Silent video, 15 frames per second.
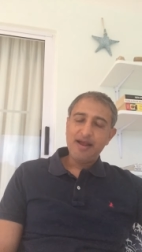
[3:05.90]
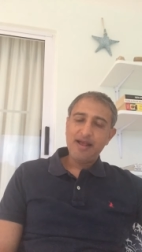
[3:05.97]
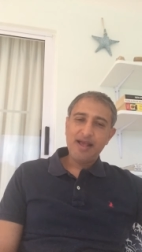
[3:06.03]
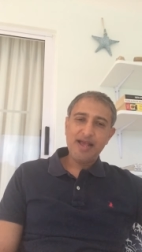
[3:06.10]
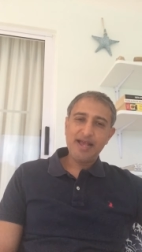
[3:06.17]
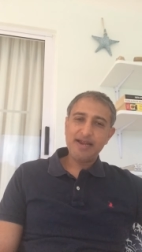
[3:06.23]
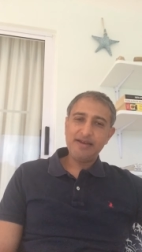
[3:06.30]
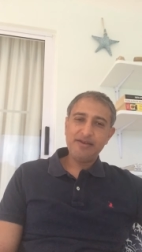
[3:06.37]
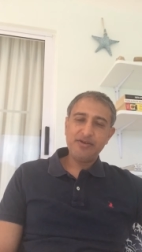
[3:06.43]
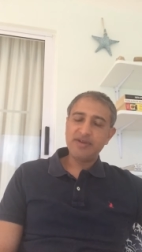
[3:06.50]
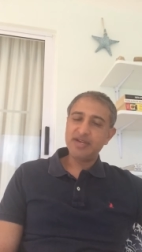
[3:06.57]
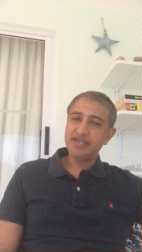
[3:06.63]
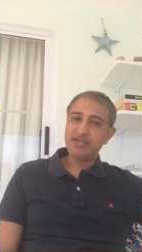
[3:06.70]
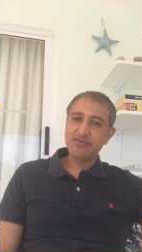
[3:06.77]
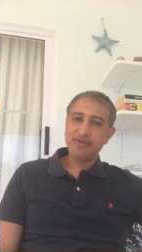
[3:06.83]
And you
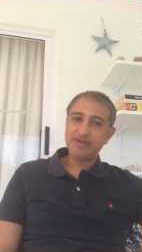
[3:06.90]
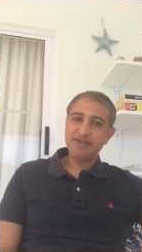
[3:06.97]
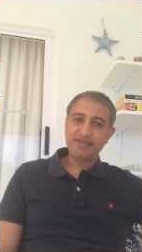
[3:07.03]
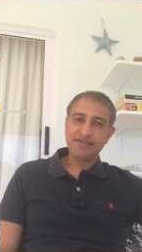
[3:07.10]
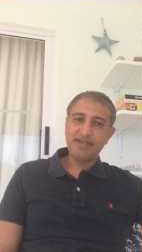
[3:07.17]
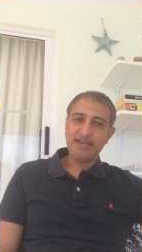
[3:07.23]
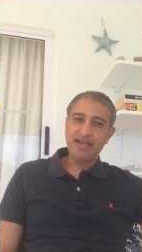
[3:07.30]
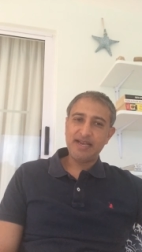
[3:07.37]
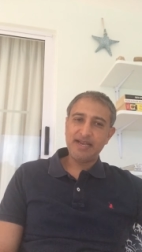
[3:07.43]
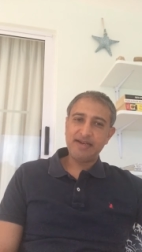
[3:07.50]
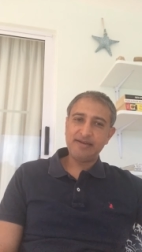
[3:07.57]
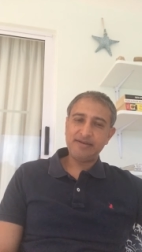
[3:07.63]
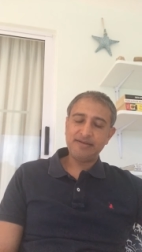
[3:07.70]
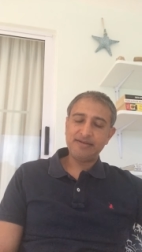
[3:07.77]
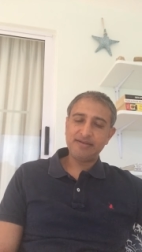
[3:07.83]
get to
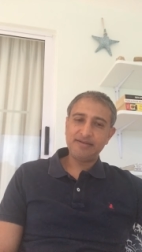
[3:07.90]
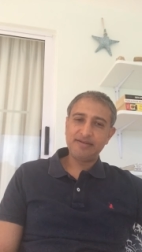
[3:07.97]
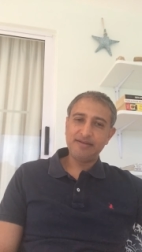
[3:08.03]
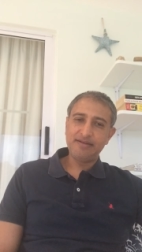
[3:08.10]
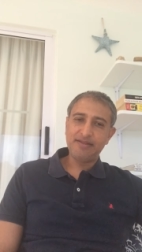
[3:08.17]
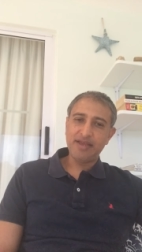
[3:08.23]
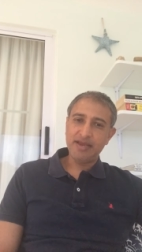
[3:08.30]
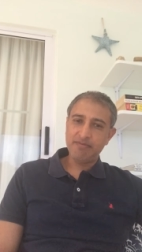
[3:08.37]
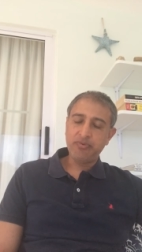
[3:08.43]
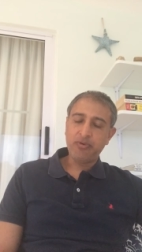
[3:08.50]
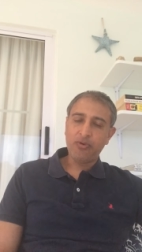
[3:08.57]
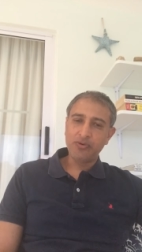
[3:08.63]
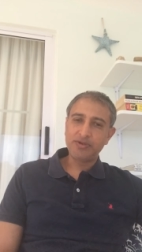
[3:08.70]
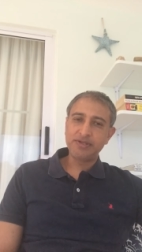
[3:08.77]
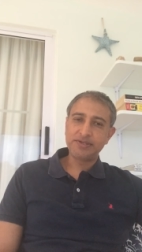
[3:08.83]
understand the
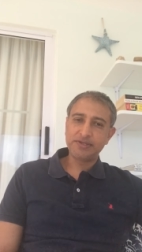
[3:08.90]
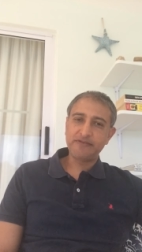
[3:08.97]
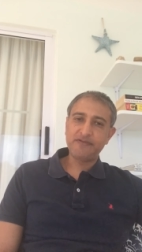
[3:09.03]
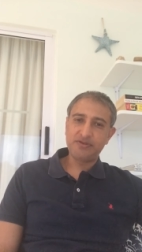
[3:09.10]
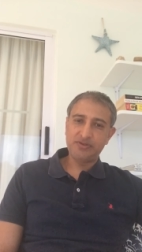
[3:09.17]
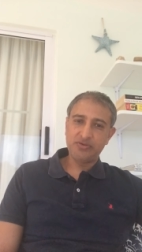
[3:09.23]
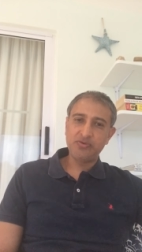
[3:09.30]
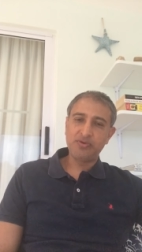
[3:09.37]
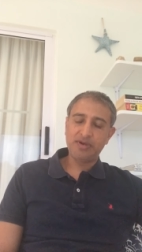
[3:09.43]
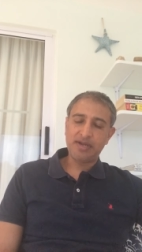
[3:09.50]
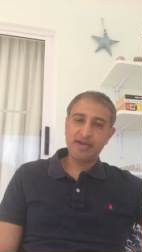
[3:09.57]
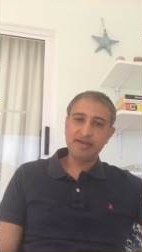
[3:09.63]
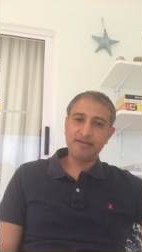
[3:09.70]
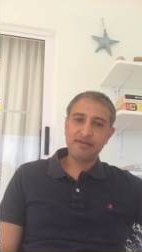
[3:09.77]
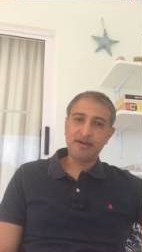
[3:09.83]
importance of a tool
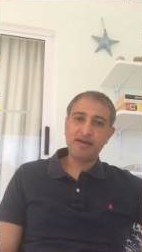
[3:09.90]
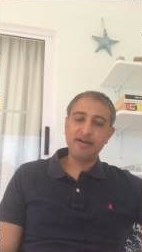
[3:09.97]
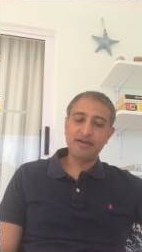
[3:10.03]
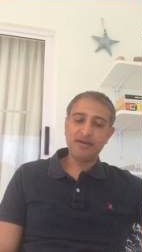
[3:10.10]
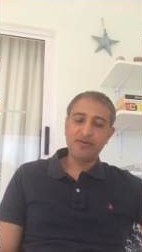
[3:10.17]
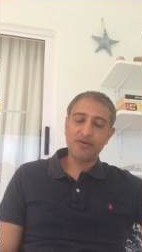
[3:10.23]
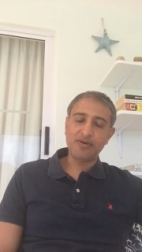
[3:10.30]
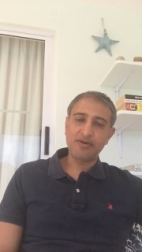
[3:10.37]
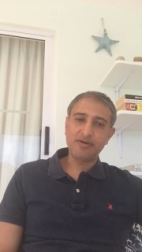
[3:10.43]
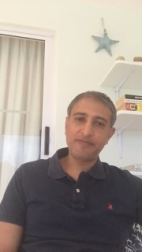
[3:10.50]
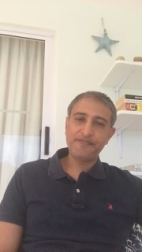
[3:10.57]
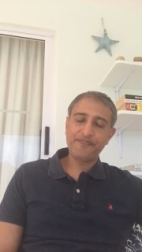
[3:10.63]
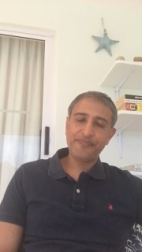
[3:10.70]
like dialogue.